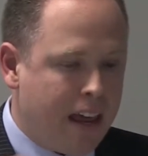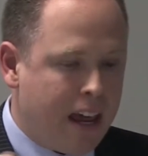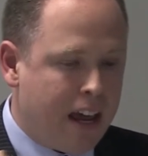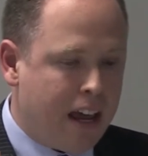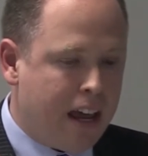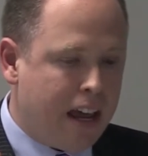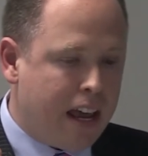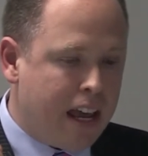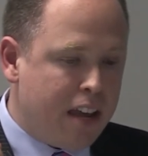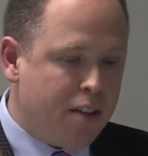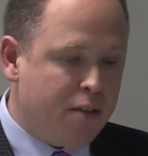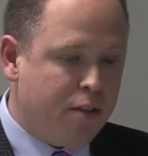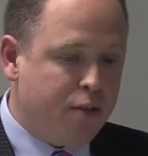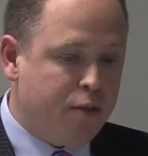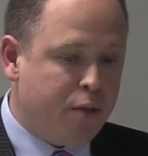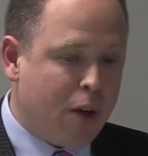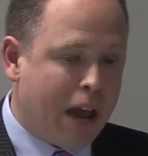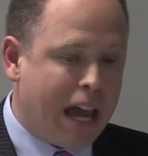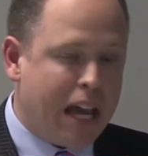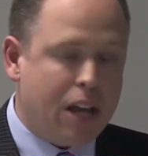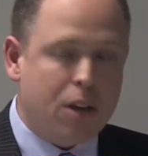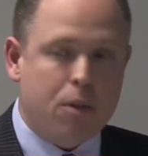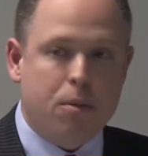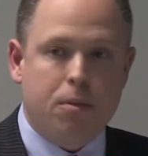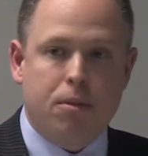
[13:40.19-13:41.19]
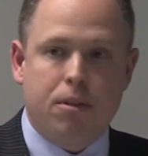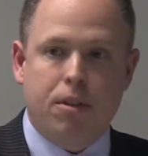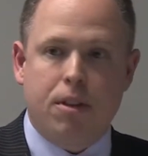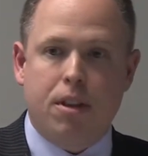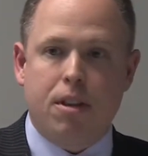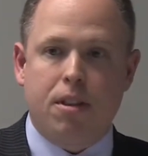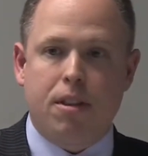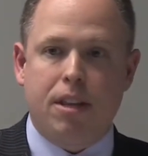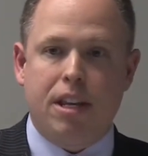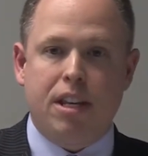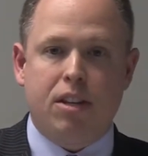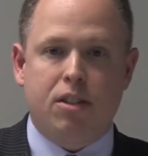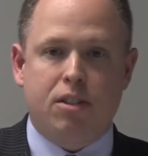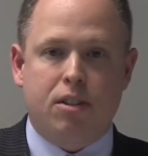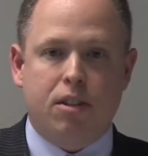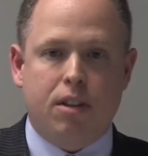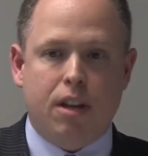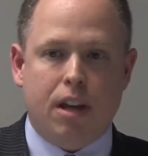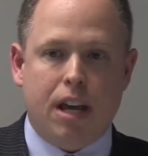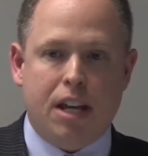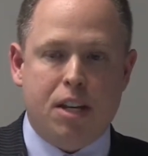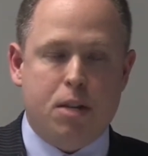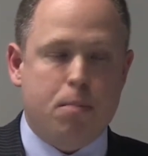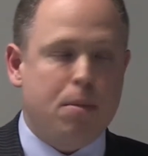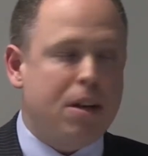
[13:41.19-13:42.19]
It found that
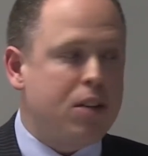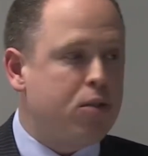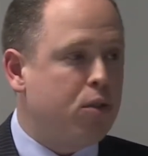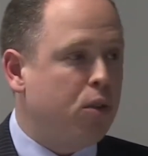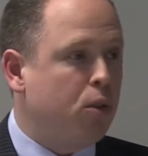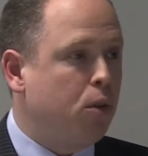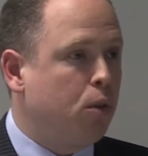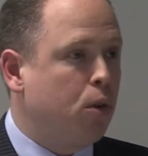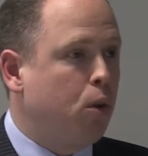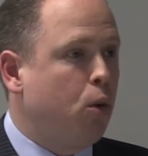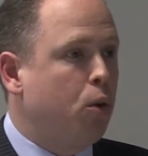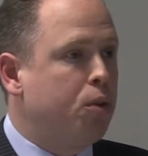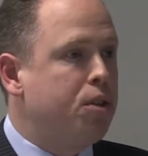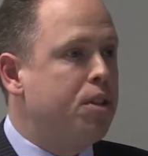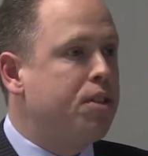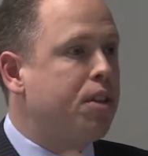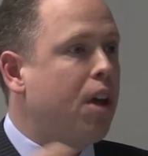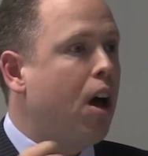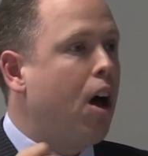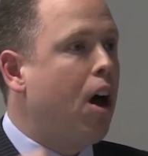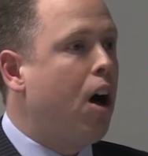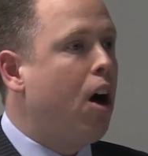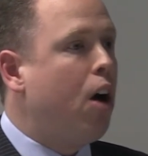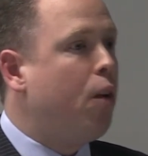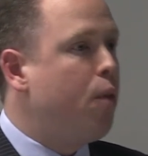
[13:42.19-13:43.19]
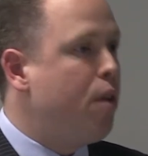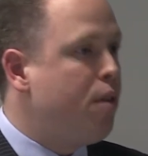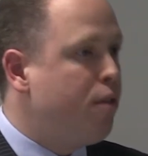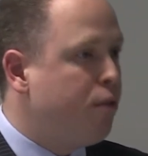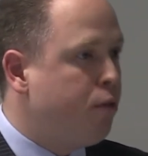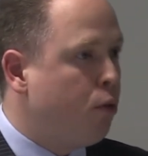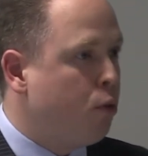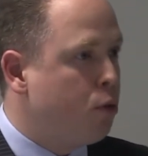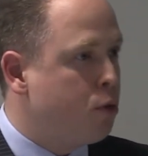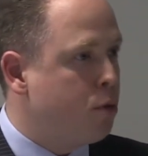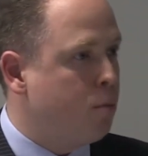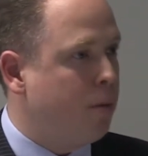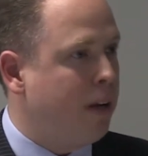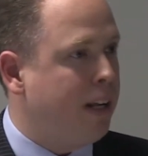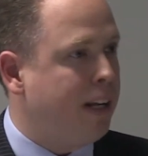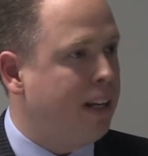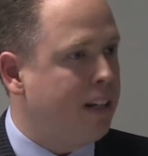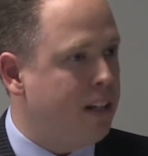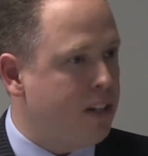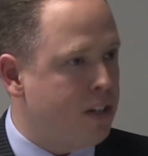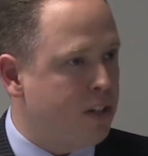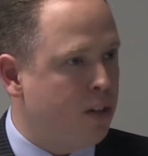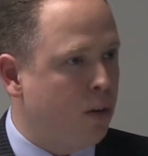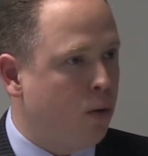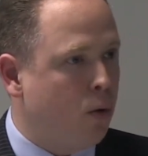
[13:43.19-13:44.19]
these asymmetrical clauses are enforceable
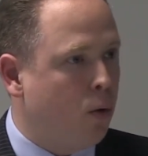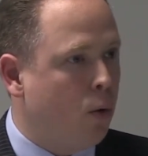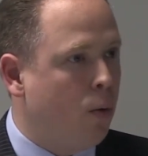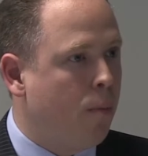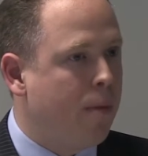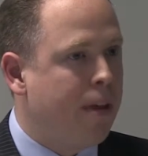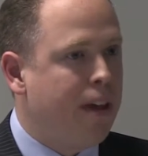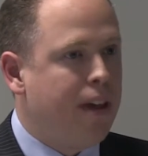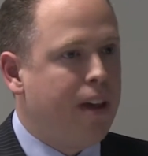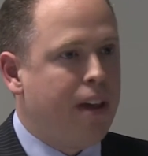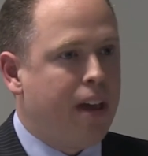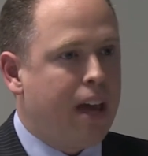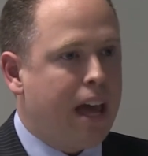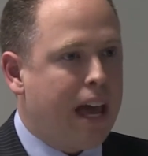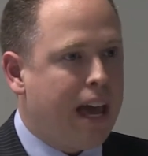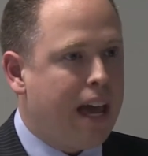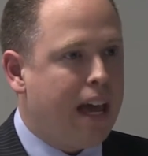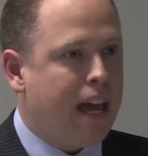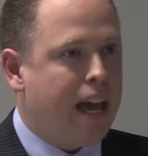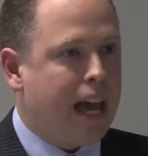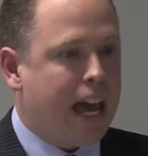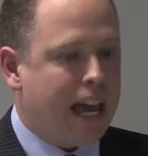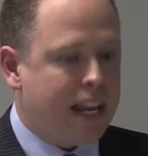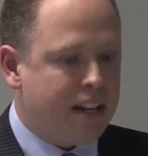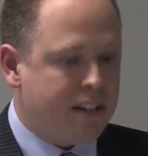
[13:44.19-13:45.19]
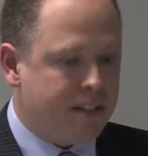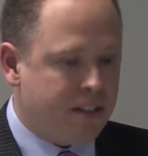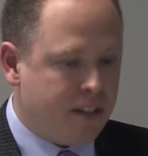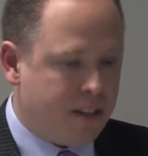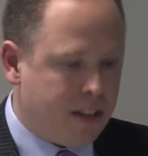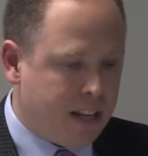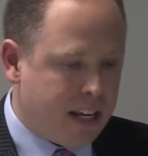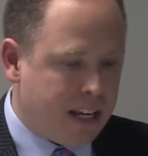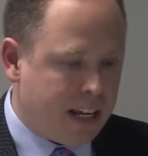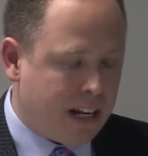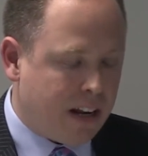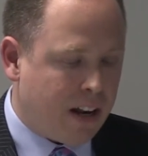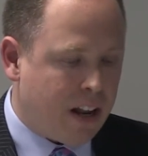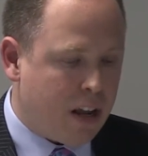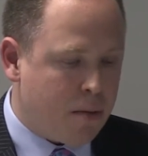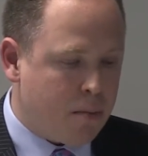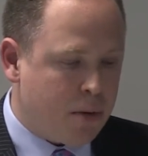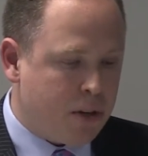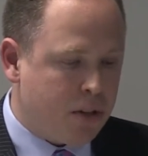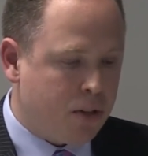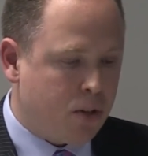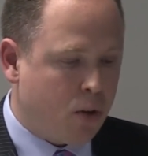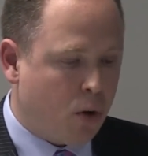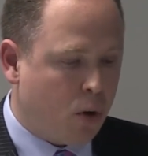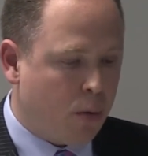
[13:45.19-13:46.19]
English law, and the
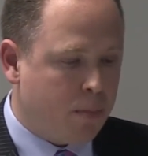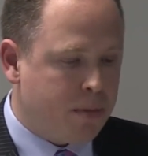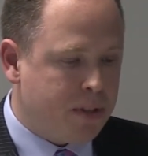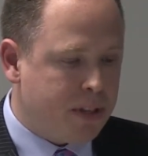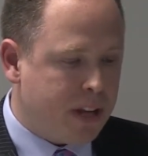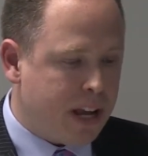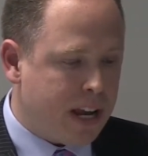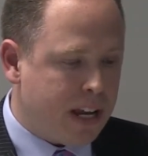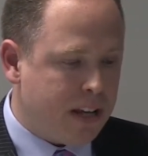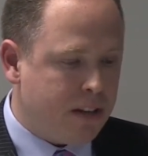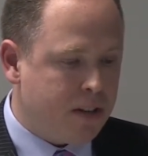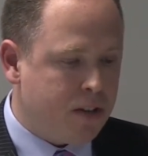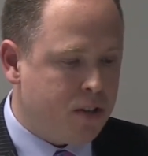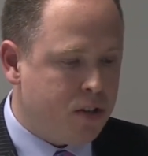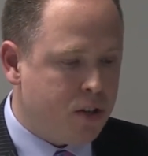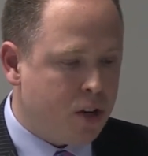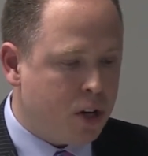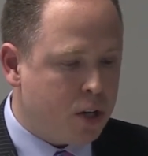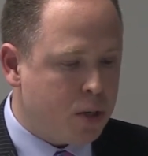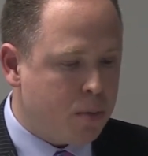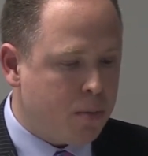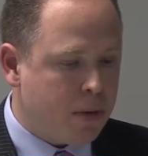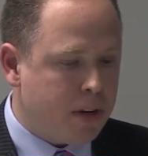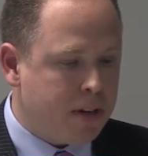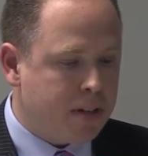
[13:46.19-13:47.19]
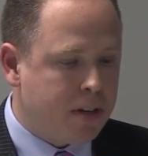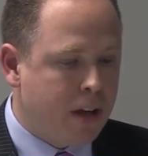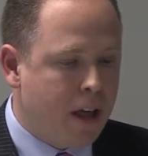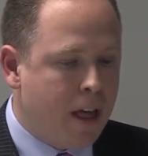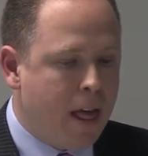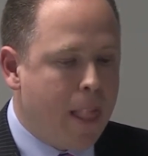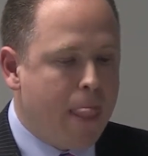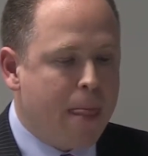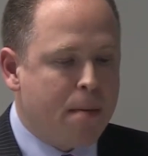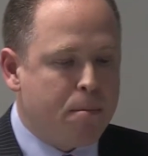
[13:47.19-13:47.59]
claimant obtained judgment.